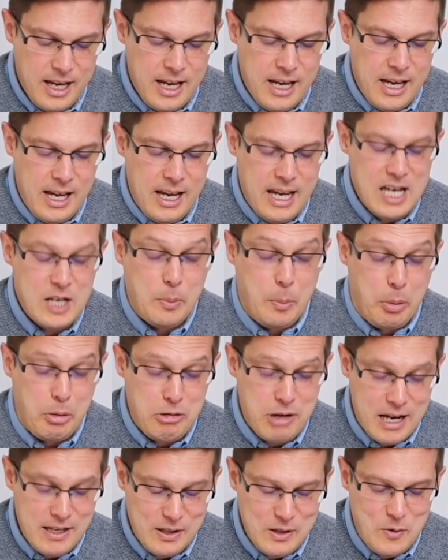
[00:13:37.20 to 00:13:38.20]
He is
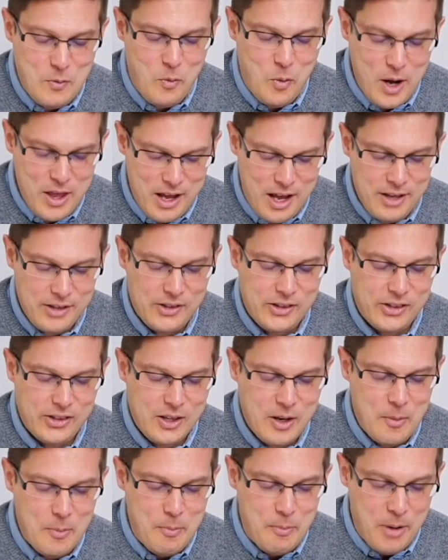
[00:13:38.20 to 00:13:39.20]
present with us
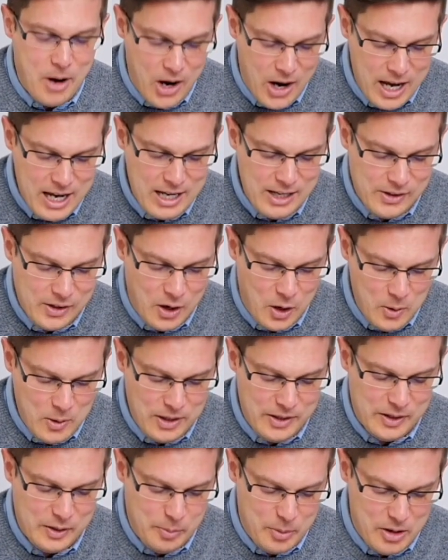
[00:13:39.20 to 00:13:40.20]
by his Holy
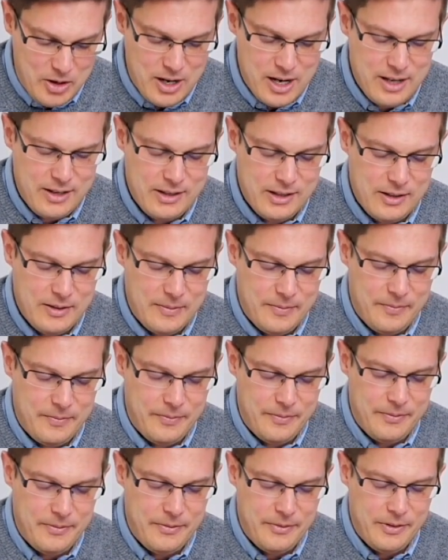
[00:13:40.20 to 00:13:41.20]
Spirit.
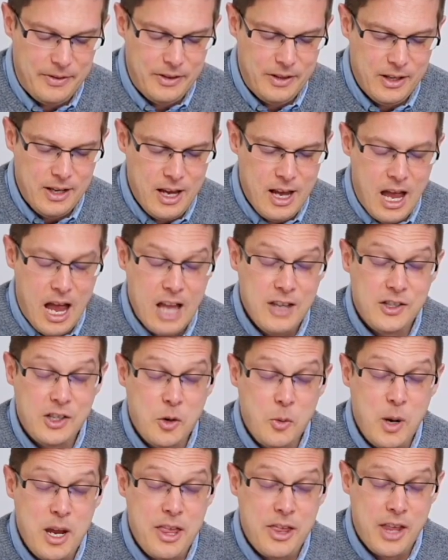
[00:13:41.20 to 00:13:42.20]
And so
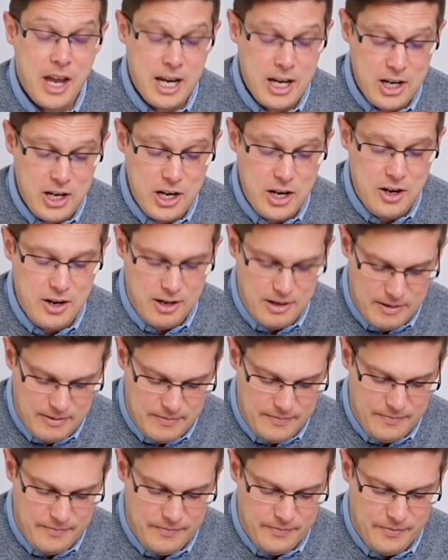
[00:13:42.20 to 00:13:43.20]
we thank you.
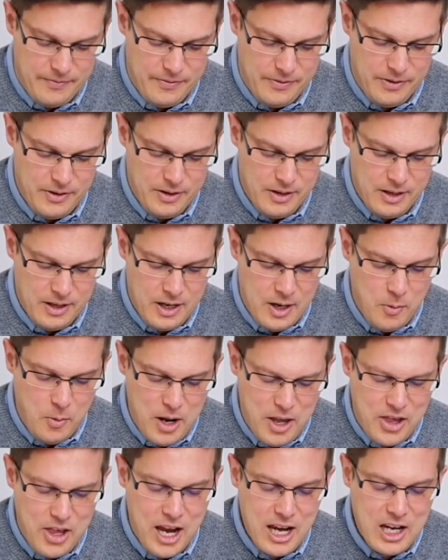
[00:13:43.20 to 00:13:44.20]
We
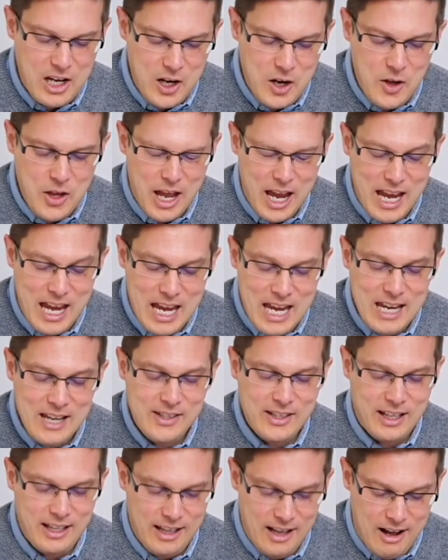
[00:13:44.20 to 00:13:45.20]
thank you that he is
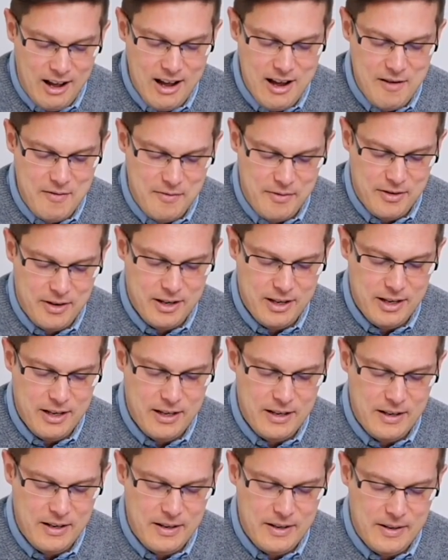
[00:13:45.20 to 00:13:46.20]
alive,
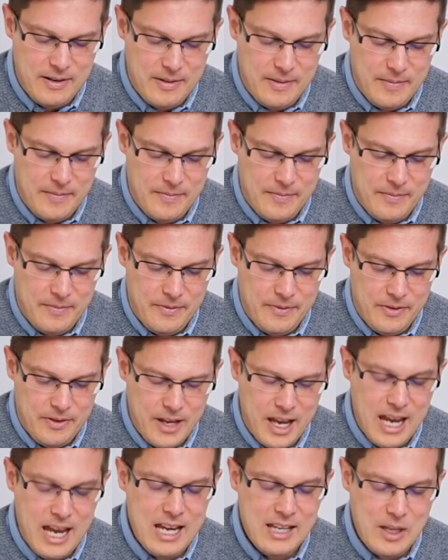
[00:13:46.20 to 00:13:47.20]
that
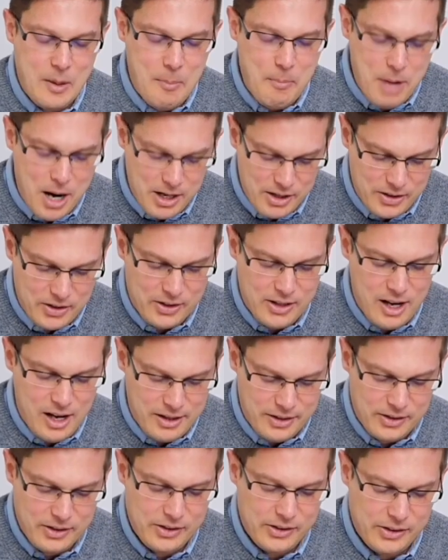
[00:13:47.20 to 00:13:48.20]
he is amongst
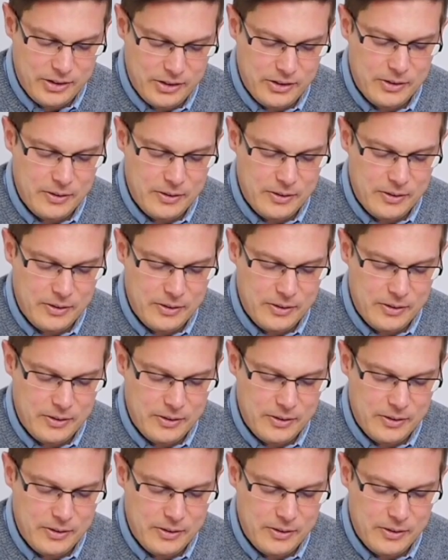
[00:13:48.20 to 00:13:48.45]
us.